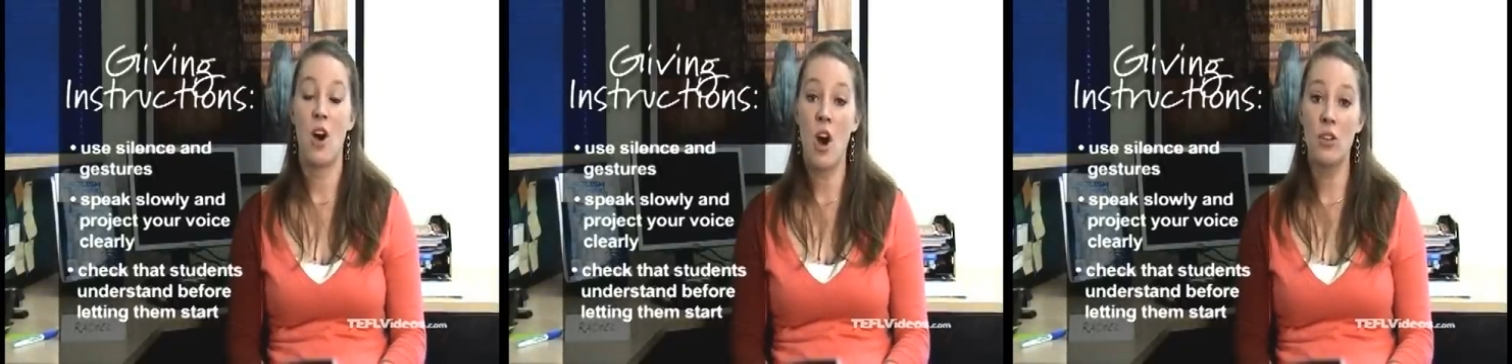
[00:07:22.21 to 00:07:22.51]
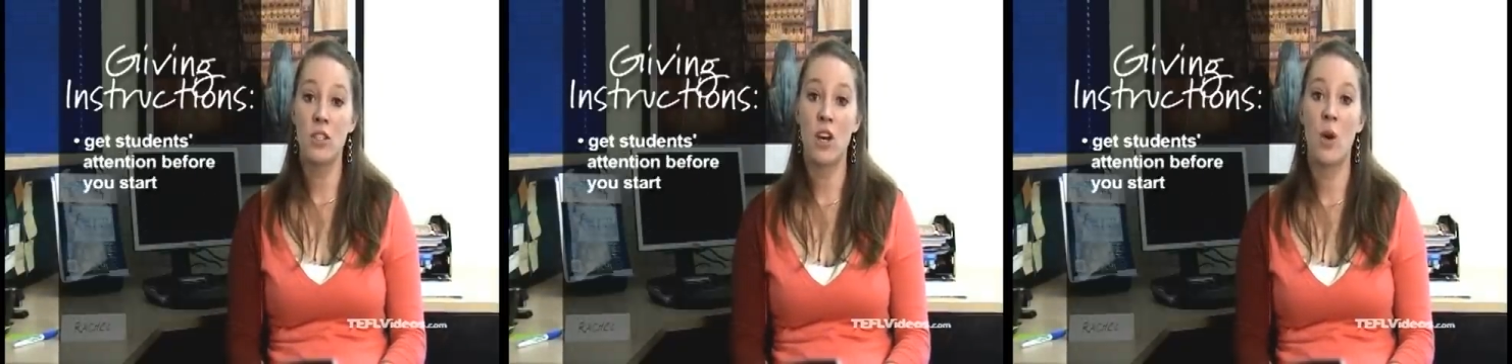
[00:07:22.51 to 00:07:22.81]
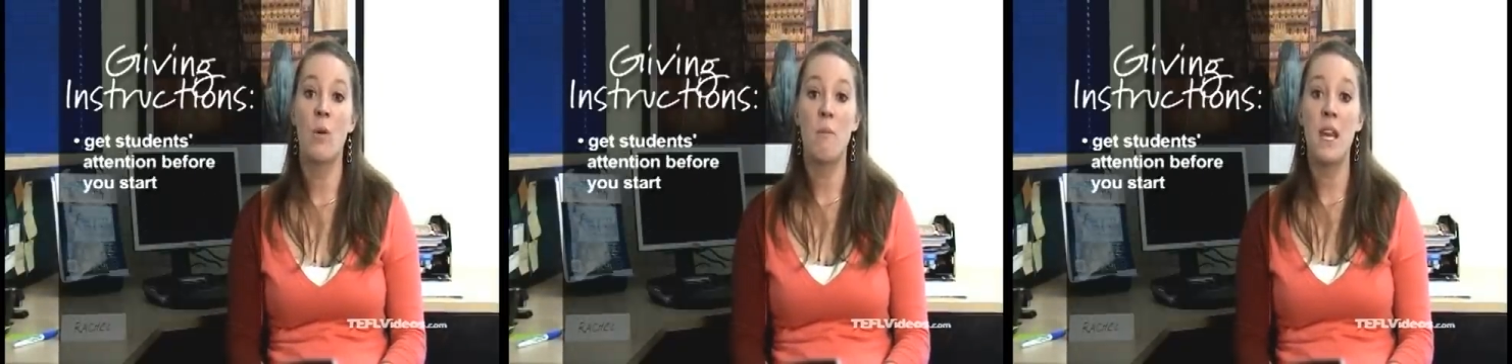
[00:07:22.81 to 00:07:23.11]

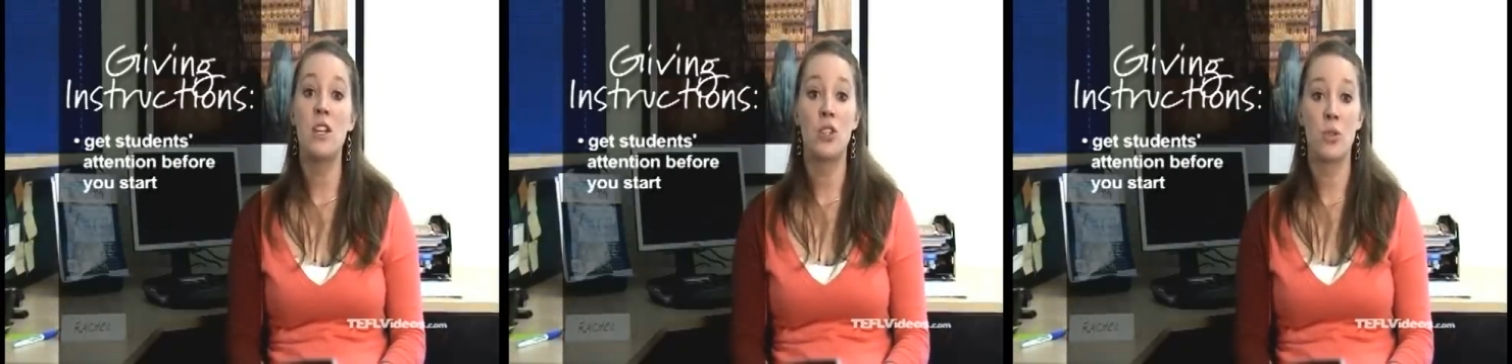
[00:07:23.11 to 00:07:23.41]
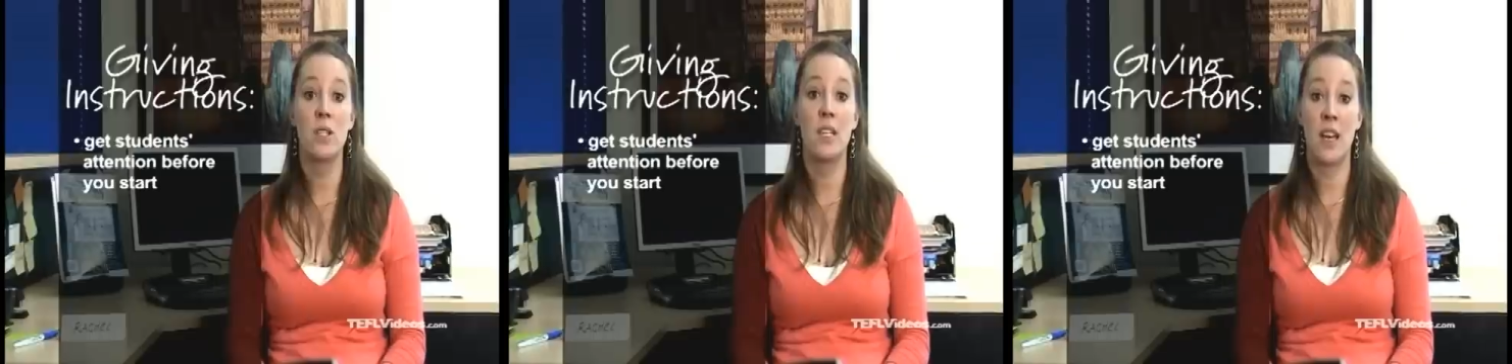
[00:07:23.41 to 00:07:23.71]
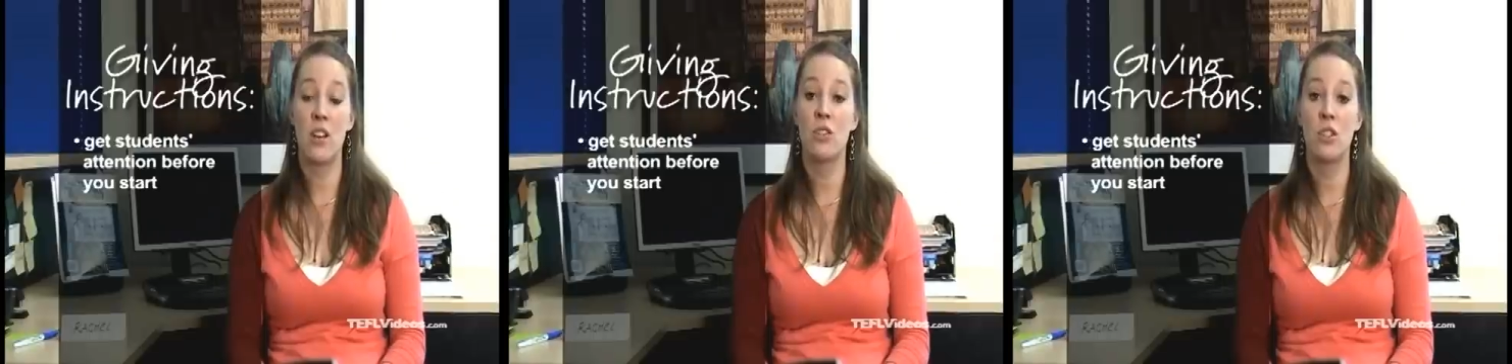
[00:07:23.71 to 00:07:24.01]
Also, make sure to
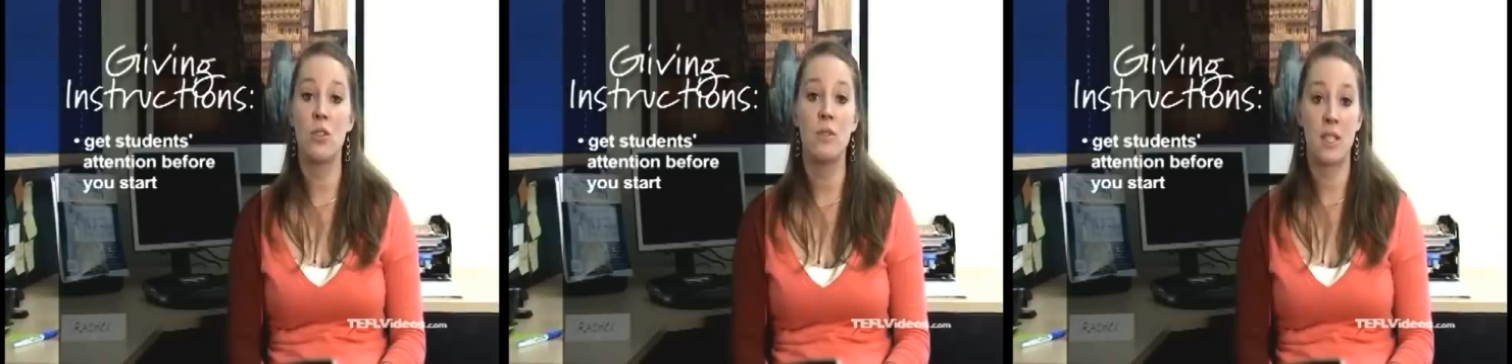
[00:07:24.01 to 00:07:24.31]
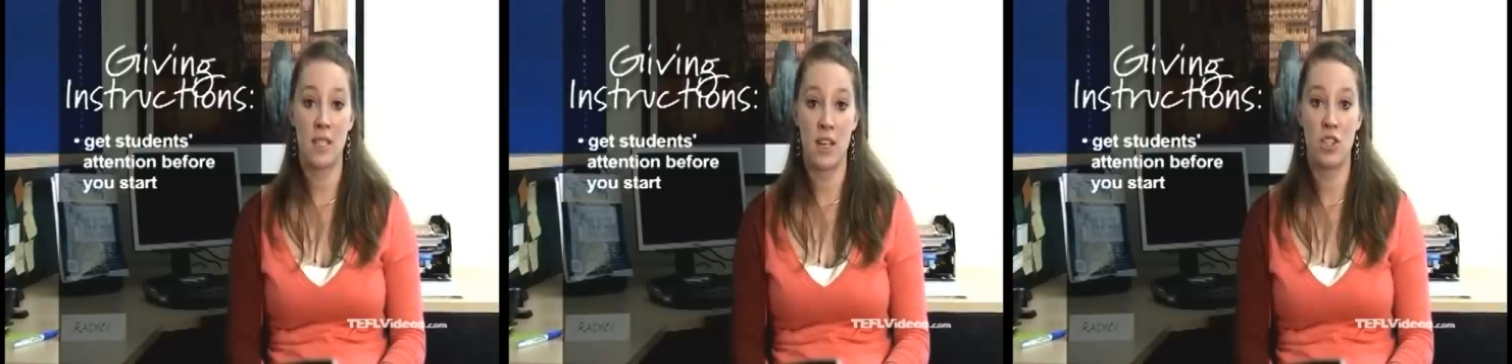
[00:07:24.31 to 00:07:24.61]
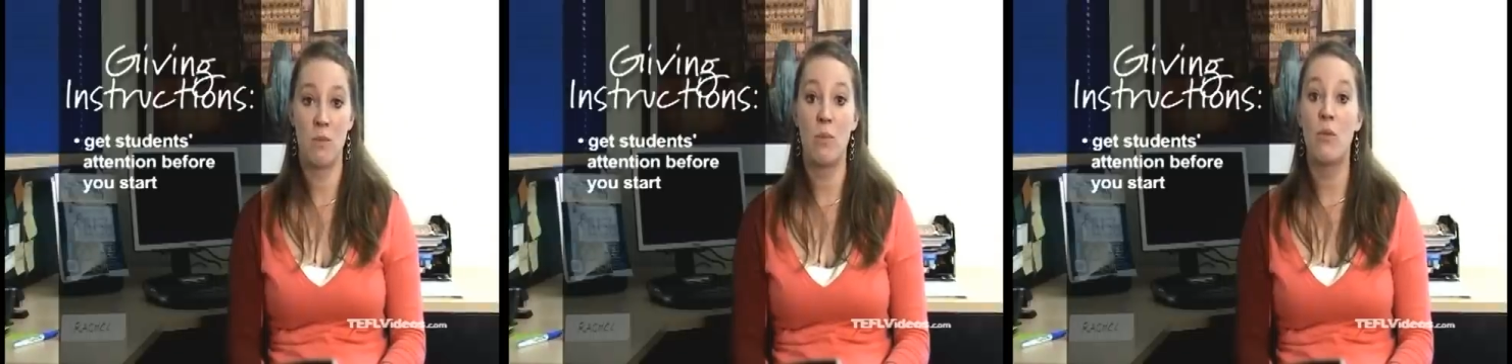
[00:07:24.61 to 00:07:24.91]
get your students'
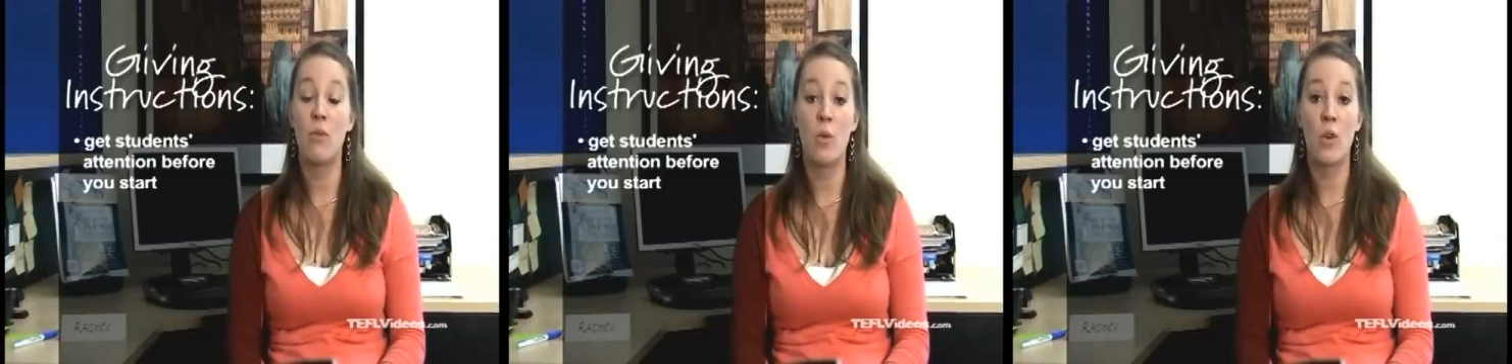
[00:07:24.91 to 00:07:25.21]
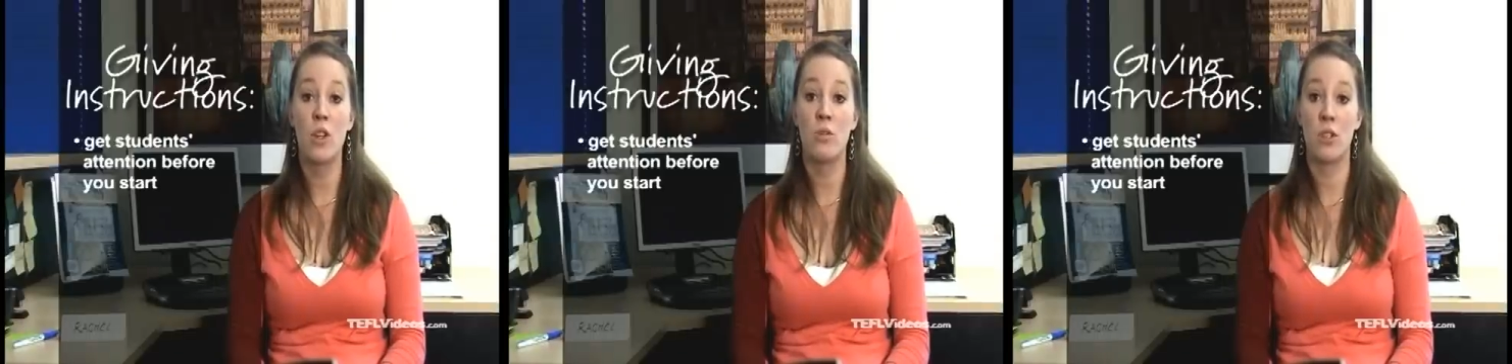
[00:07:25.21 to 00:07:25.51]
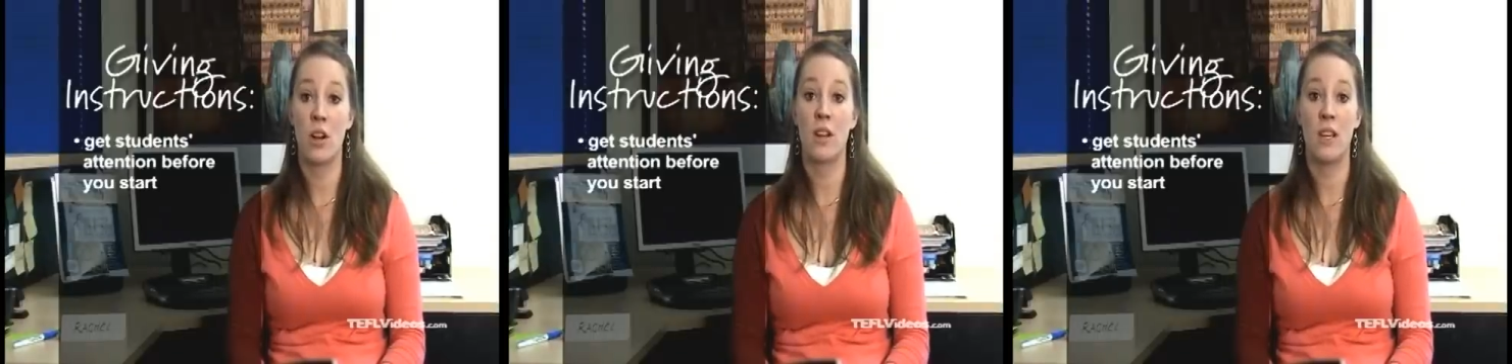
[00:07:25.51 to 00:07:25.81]
attention before you
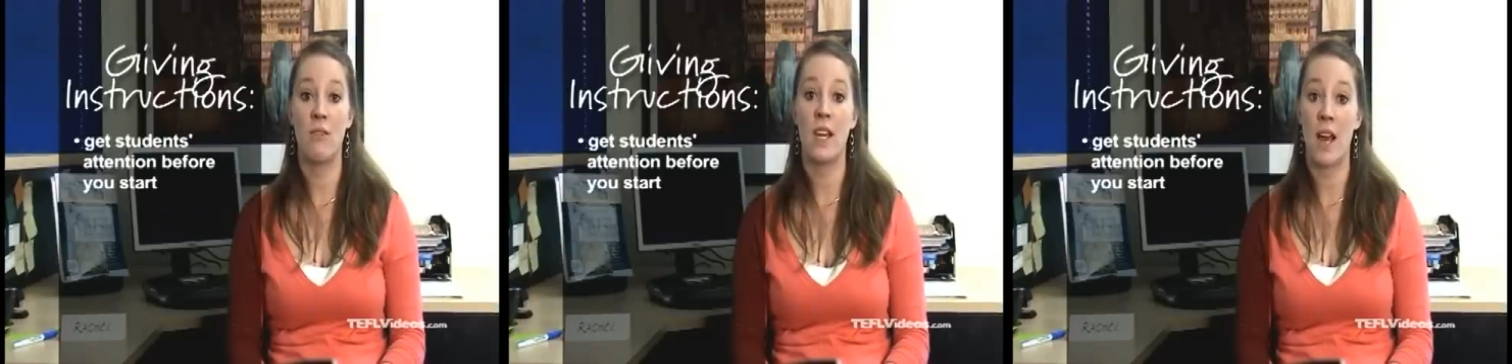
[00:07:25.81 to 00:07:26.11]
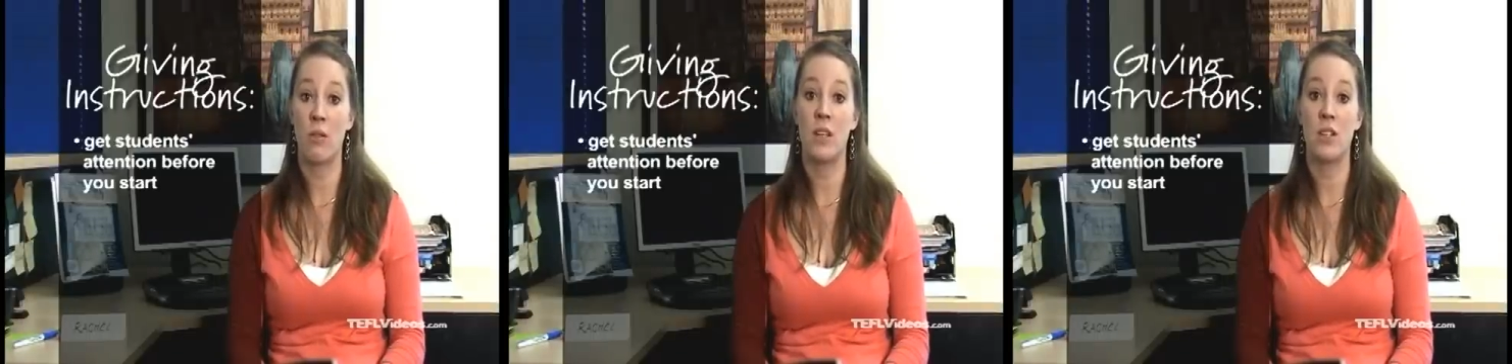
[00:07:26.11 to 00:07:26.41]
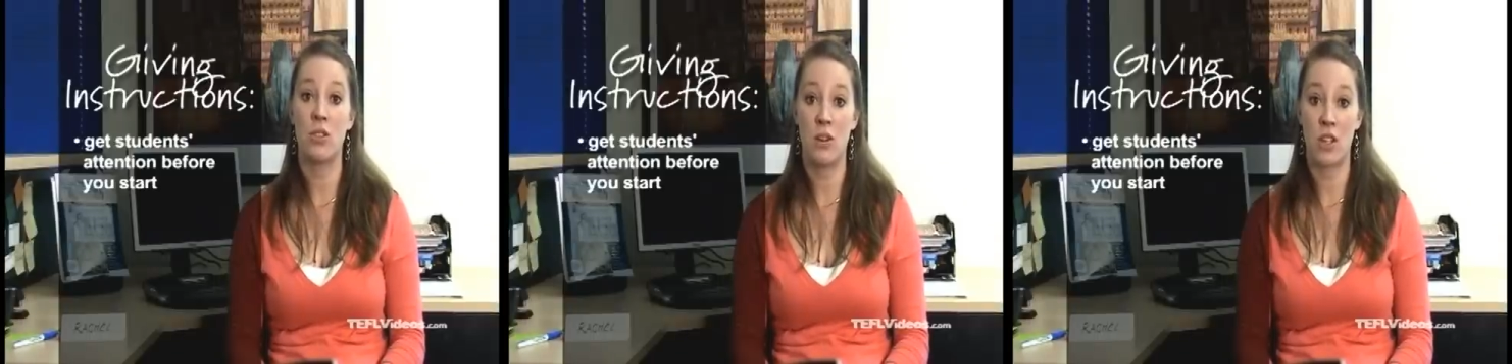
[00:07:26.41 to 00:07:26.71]
start giving out the
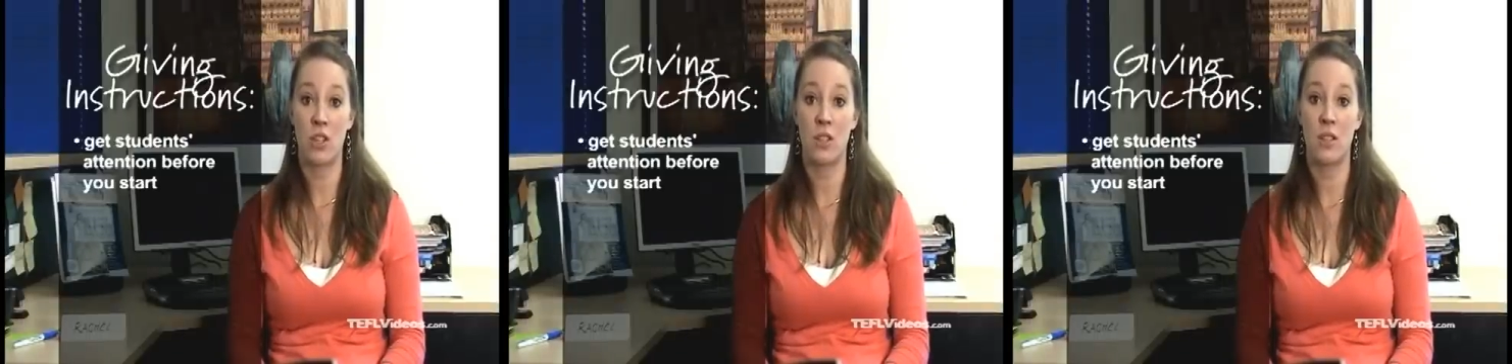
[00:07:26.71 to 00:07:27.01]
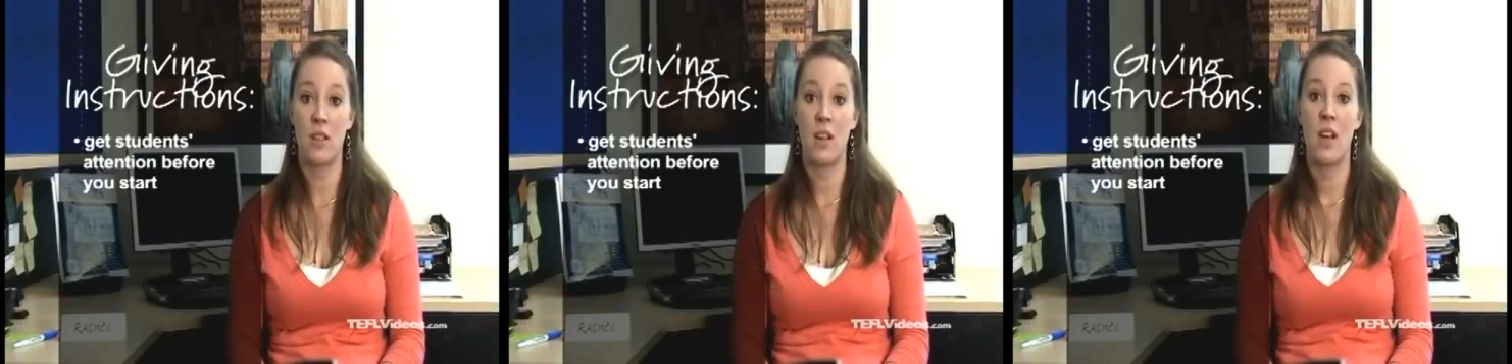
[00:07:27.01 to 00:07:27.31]
instructions.